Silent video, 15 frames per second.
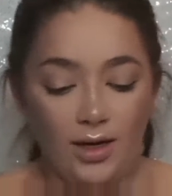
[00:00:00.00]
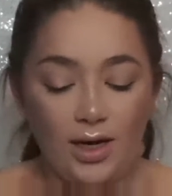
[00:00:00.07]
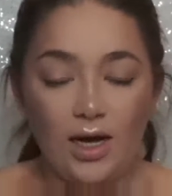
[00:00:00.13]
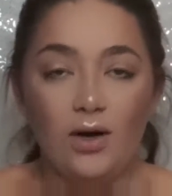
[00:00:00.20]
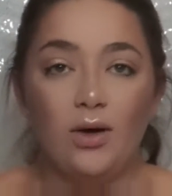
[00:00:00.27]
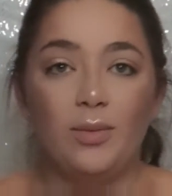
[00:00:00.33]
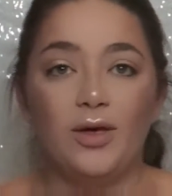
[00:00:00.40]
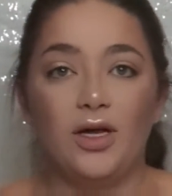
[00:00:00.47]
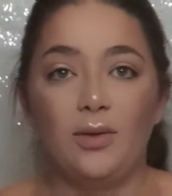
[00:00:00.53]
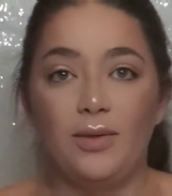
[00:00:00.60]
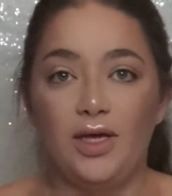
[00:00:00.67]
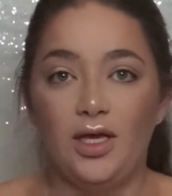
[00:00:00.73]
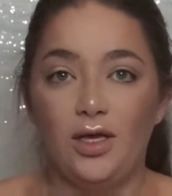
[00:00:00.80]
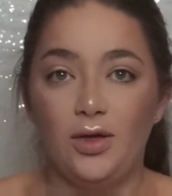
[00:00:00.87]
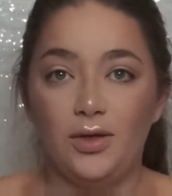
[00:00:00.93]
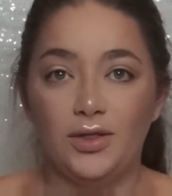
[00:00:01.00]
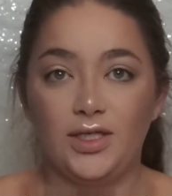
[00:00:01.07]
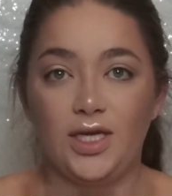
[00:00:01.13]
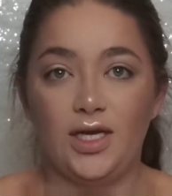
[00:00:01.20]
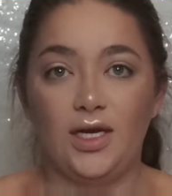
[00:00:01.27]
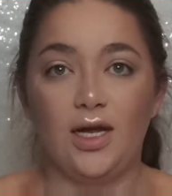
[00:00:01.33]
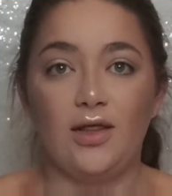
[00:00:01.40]
Now I'm going to be
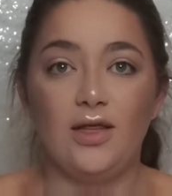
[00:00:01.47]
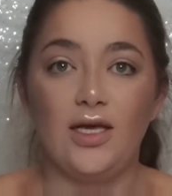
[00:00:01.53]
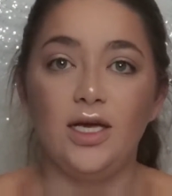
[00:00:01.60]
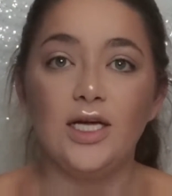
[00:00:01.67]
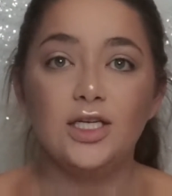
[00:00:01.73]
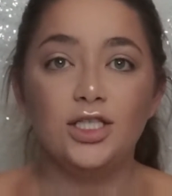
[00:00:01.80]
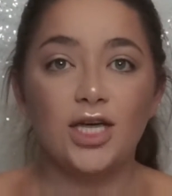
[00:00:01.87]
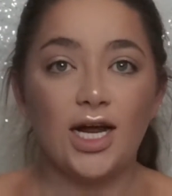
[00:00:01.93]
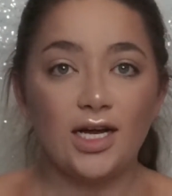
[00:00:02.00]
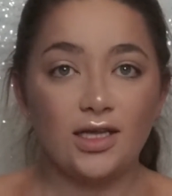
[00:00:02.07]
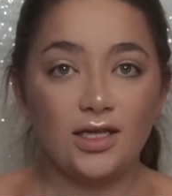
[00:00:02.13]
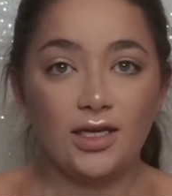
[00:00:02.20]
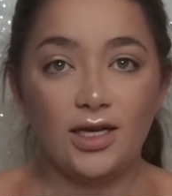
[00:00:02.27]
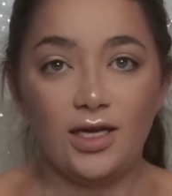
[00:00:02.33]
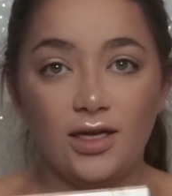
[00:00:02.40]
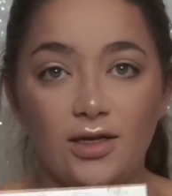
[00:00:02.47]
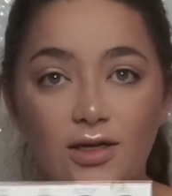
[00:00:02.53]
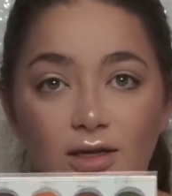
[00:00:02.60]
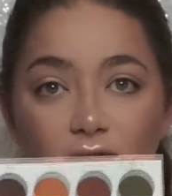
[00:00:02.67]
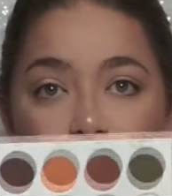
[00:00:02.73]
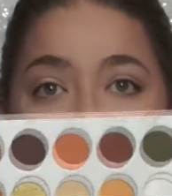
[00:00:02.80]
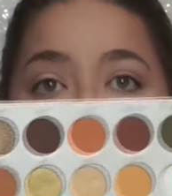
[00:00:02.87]
using the Jaclyn
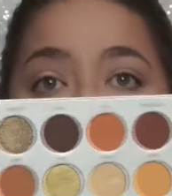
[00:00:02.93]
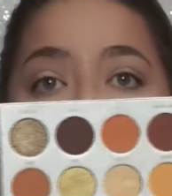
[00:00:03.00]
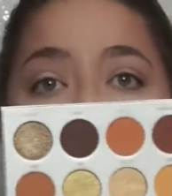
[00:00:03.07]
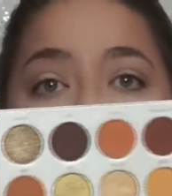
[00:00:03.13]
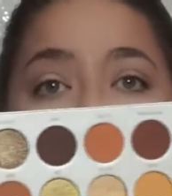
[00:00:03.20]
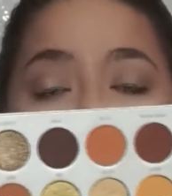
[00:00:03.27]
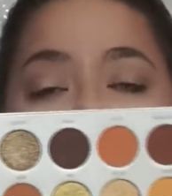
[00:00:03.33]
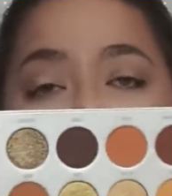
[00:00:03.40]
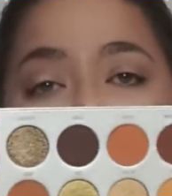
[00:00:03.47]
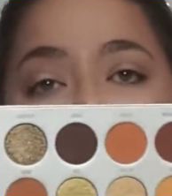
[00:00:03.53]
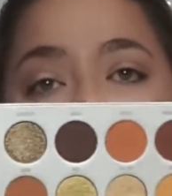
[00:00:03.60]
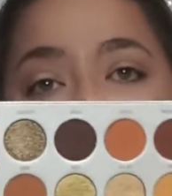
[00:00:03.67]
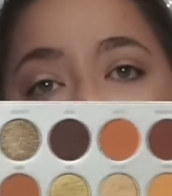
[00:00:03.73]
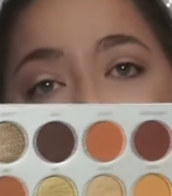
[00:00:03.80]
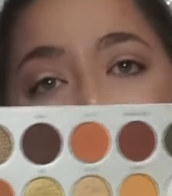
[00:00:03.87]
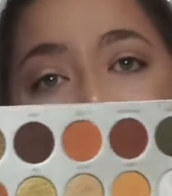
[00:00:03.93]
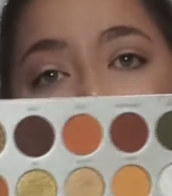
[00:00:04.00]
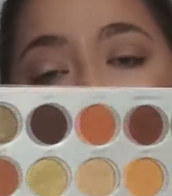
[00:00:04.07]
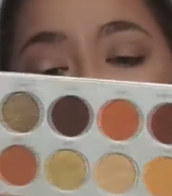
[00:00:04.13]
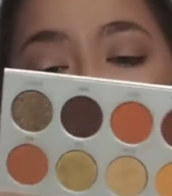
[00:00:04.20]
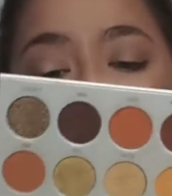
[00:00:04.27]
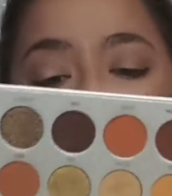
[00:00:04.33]
Hill Morphe
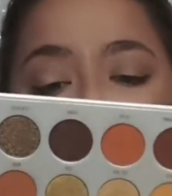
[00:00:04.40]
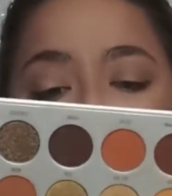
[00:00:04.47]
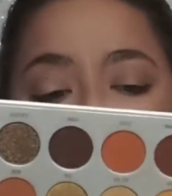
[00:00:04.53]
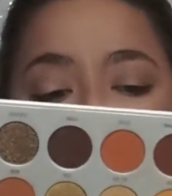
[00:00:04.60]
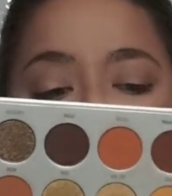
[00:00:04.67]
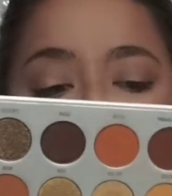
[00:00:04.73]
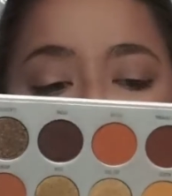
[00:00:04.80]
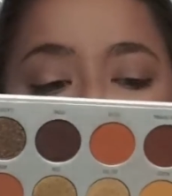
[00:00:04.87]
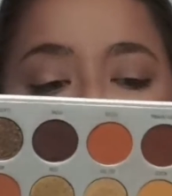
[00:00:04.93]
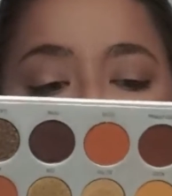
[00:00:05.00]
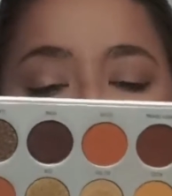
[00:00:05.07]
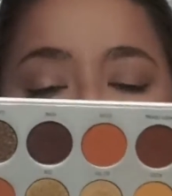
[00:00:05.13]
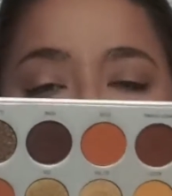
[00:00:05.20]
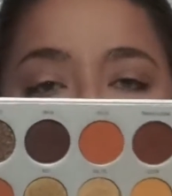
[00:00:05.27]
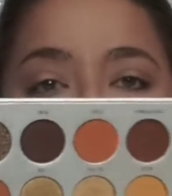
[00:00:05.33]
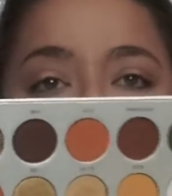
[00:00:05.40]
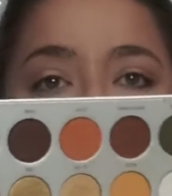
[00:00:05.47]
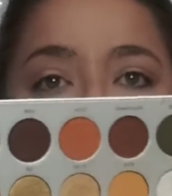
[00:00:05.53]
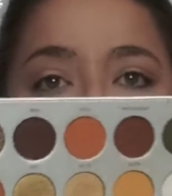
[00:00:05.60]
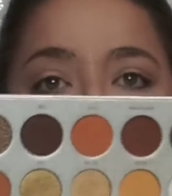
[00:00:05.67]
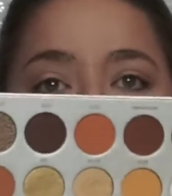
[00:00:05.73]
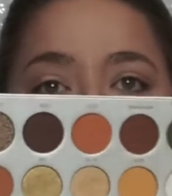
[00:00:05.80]
collab Armed and Gorgeous
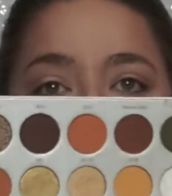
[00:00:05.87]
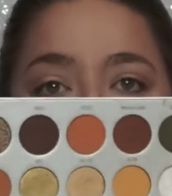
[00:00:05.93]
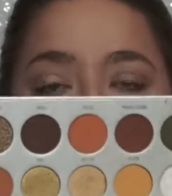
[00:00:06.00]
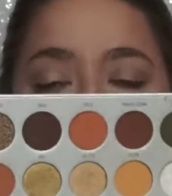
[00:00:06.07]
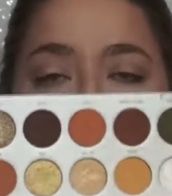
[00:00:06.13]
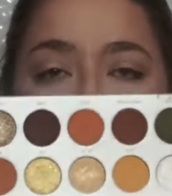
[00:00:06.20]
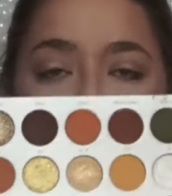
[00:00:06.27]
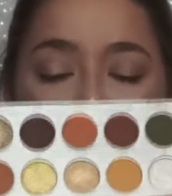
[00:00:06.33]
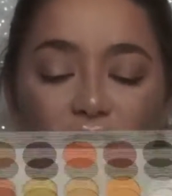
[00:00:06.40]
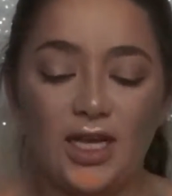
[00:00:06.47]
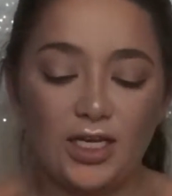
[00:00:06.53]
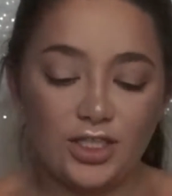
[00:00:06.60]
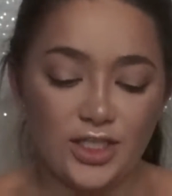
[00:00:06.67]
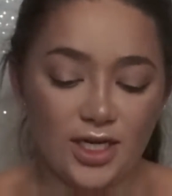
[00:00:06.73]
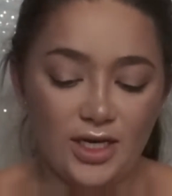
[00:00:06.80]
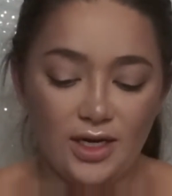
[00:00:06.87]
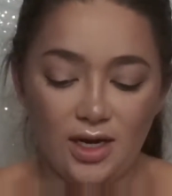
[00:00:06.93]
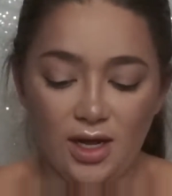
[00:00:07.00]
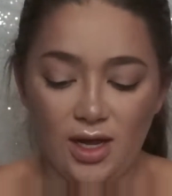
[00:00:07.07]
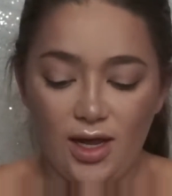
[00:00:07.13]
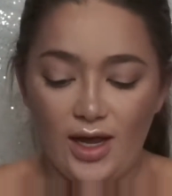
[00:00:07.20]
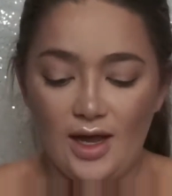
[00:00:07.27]
from the Vault collection.
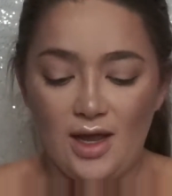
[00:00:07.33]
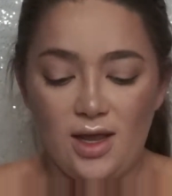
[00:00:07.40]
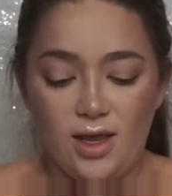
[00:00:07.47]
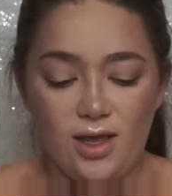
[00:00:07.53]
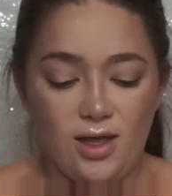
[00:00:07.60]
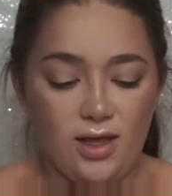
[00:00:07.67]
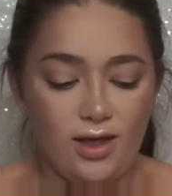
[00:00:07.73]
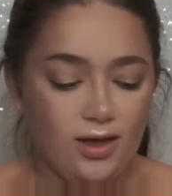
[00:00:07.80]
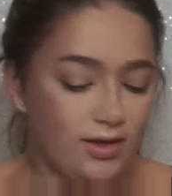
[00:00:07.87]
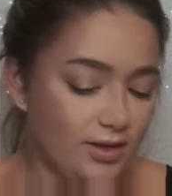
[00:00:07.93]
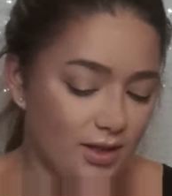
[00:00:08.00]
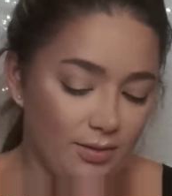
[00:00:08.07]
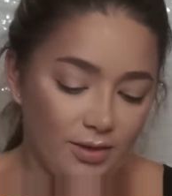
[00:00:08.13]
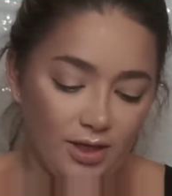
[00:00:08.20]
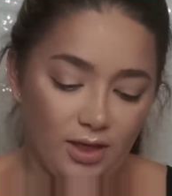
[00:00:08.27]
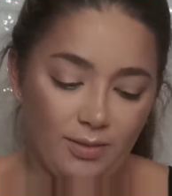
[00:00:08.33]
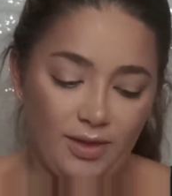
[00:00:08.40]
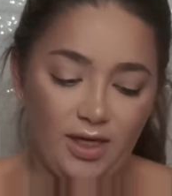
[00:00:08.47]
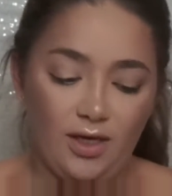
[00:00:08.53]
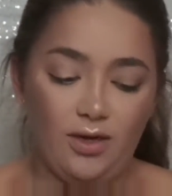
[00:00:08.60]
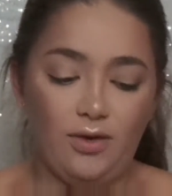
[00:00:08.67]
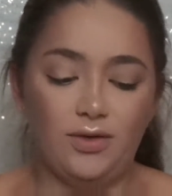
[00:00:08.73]
And I'm going
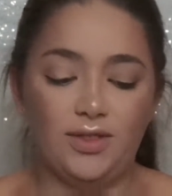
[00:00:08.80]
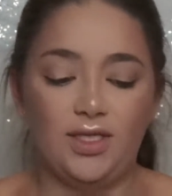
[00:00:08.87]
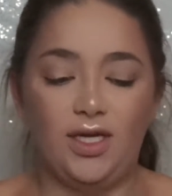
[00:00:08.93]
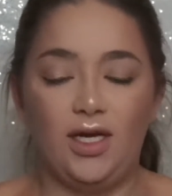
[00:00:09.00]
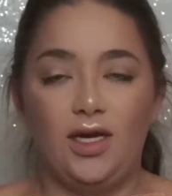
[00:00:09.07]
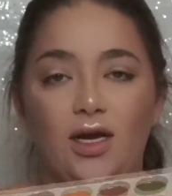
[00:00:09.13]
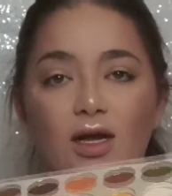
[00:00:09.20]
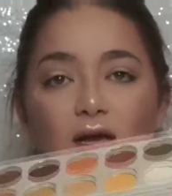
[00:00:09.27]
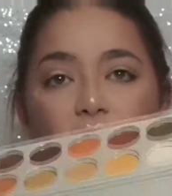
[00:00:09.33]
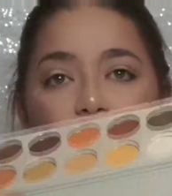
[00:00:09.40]
to be using